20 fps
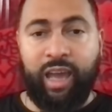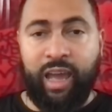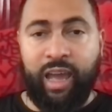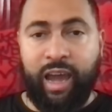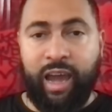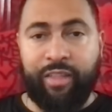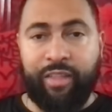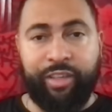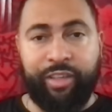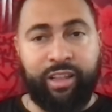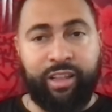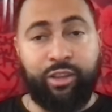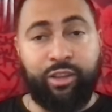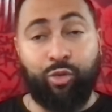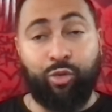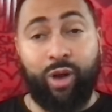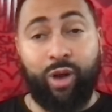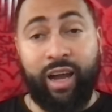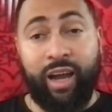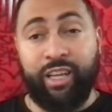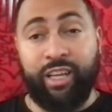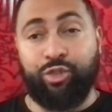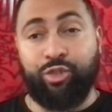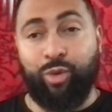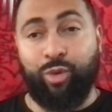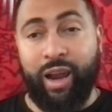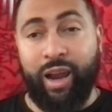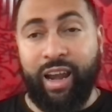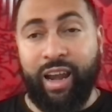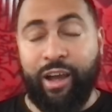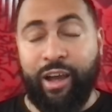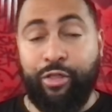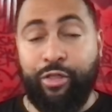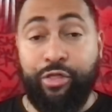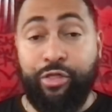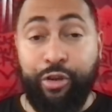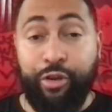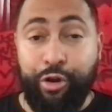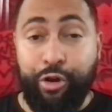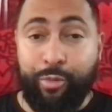I think that the Rockets right now,
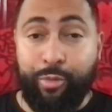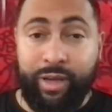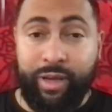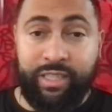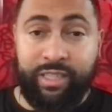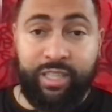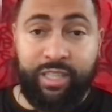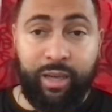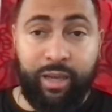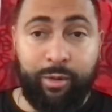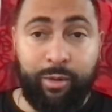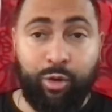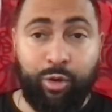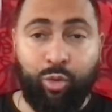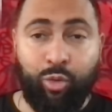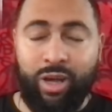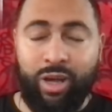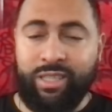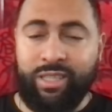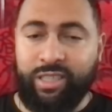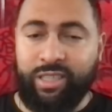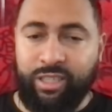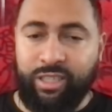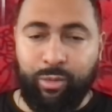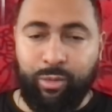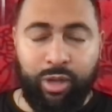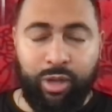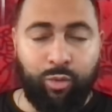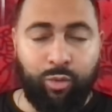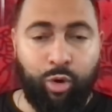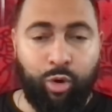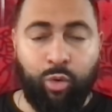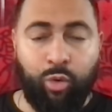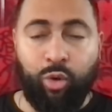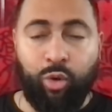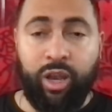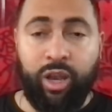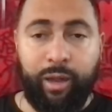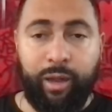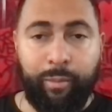third best team in the West. Doesn't mean it won't
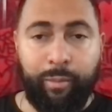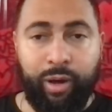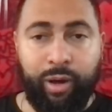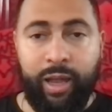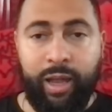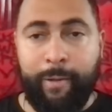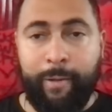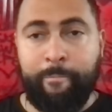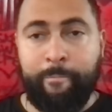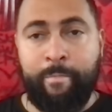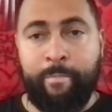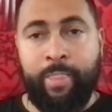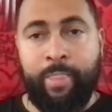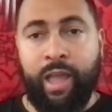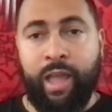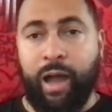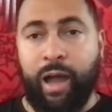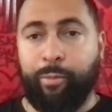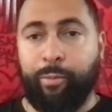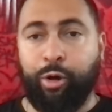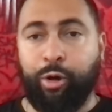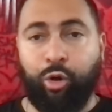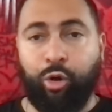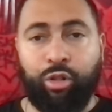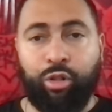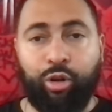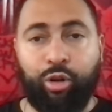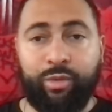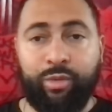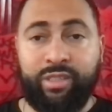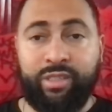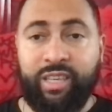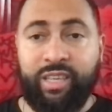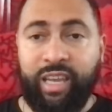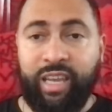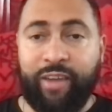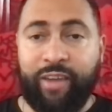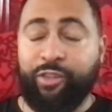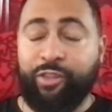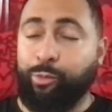win it, but I put Oklahoma
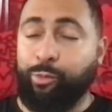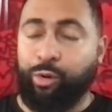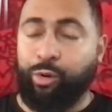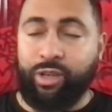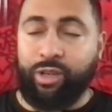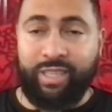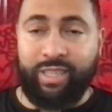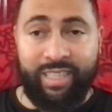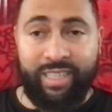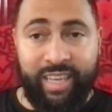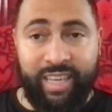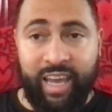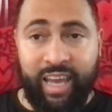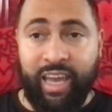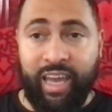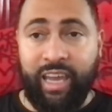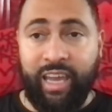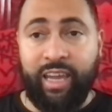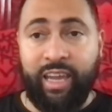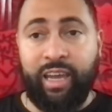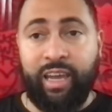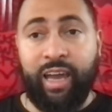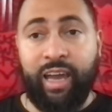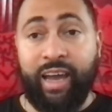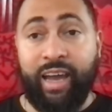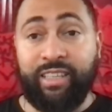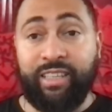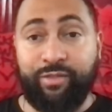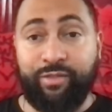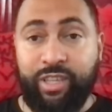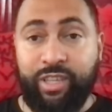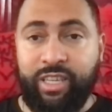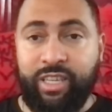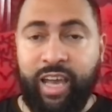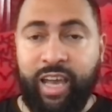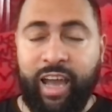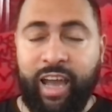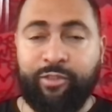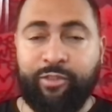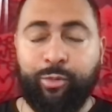City. I have to put today. As of
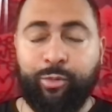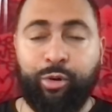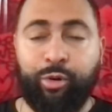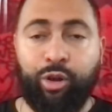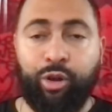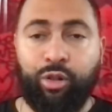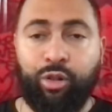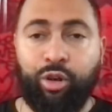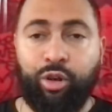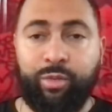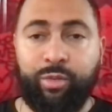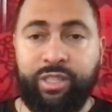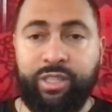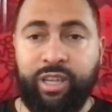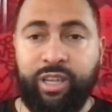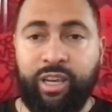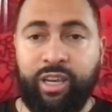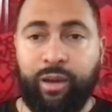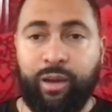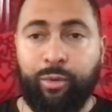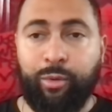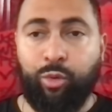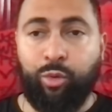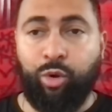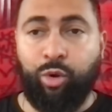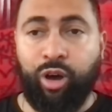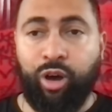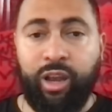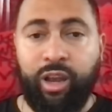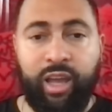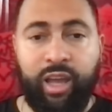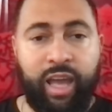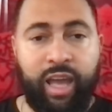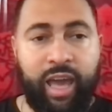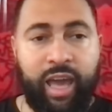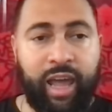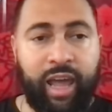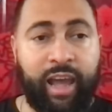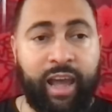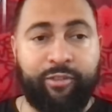today, I have to put Oklahoma City number 1,
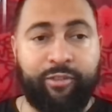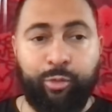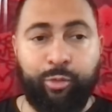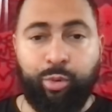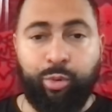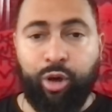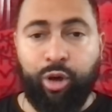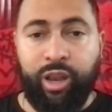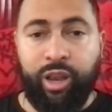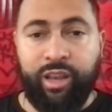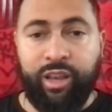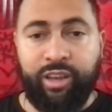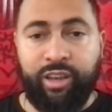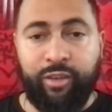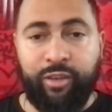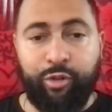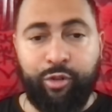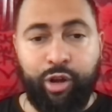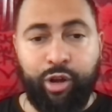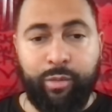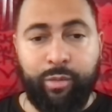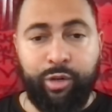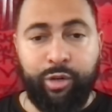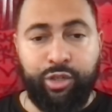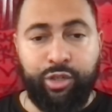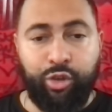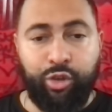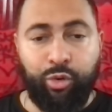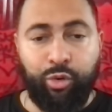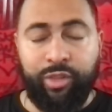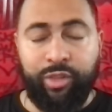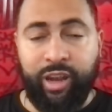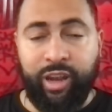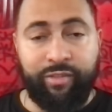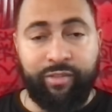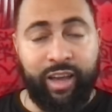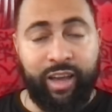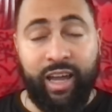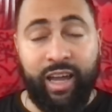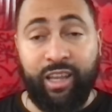and I have to put Denver number 2, and then
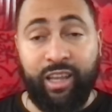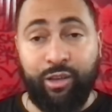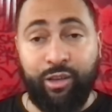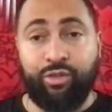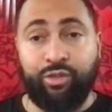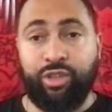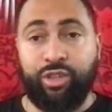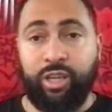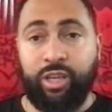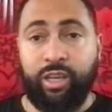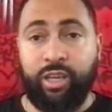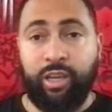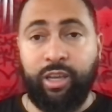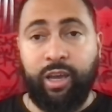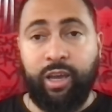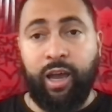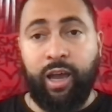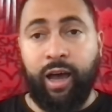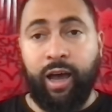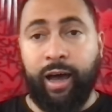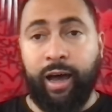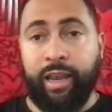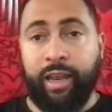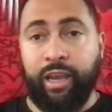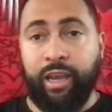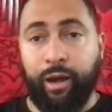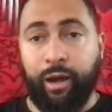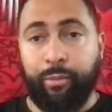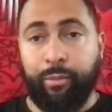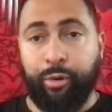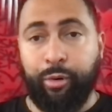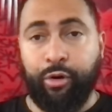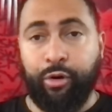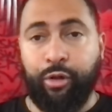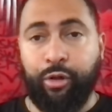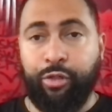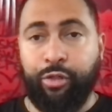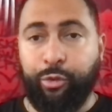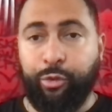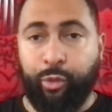I've got Houston number
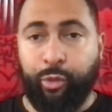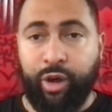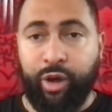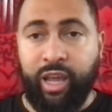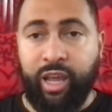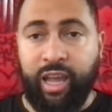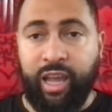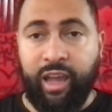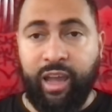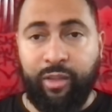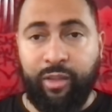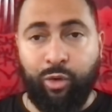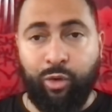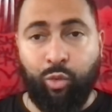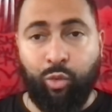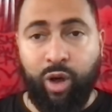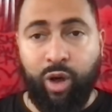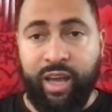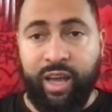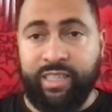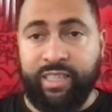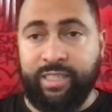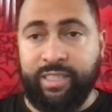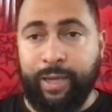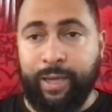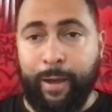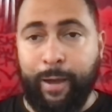3 in the West.